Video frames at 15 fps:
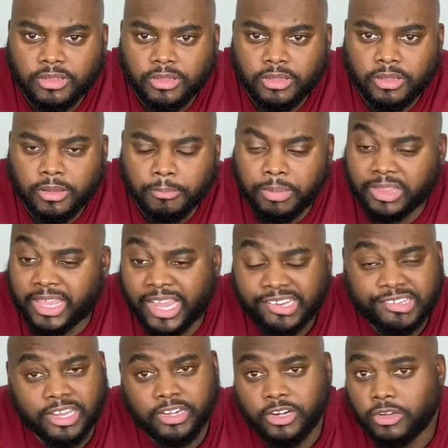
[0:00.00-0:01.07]
But that's
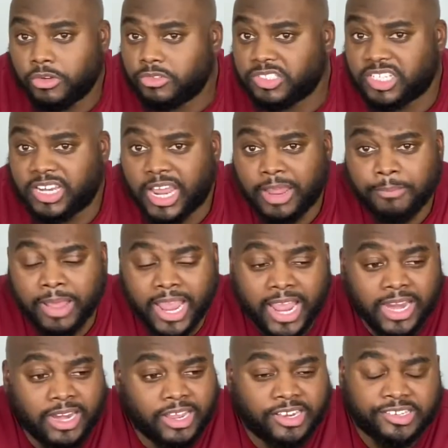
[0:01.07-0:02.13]
the news today,
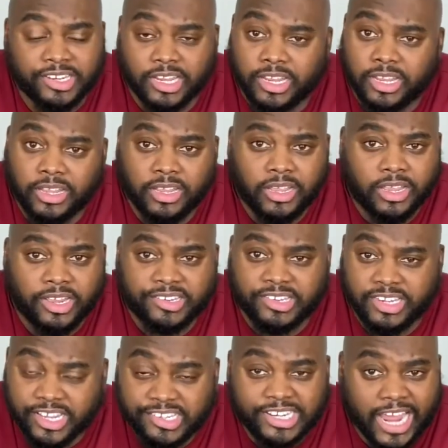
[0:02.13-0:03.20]
man, is
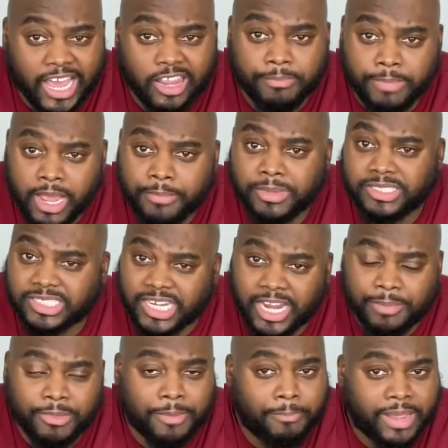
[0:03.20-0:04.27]
this Alabama
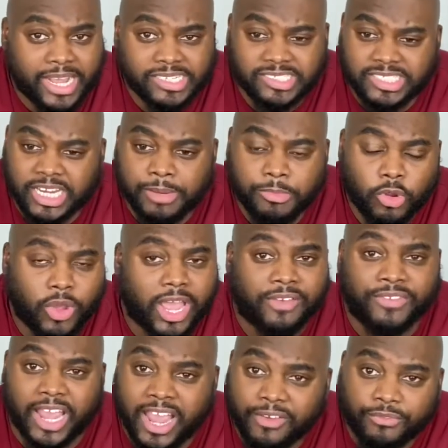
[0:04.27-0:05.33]
team the best team you have
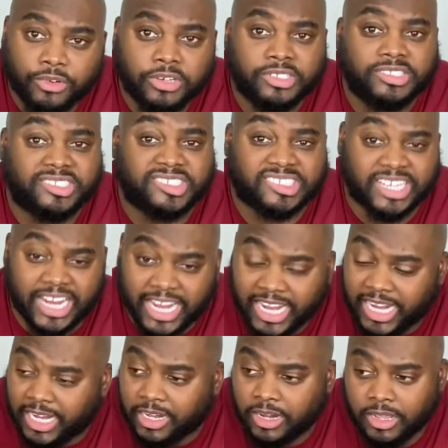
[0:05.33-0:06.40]
ever
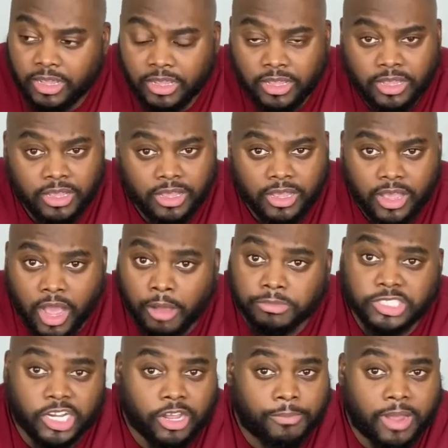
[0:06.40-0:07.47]
seen? I'm
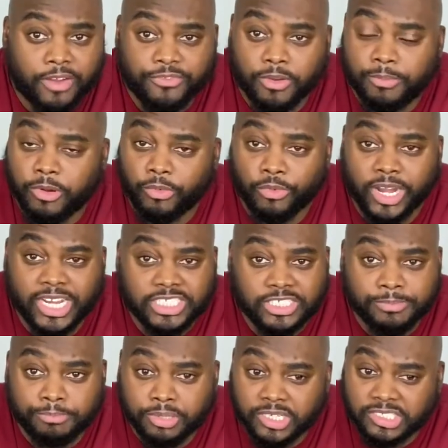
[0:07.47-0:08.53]
talking about from the Reggie
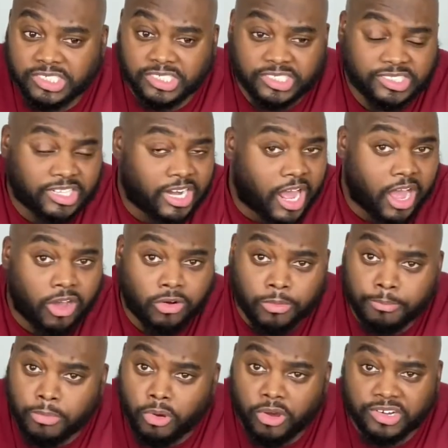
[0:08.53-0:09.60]
Bushes and all them boys at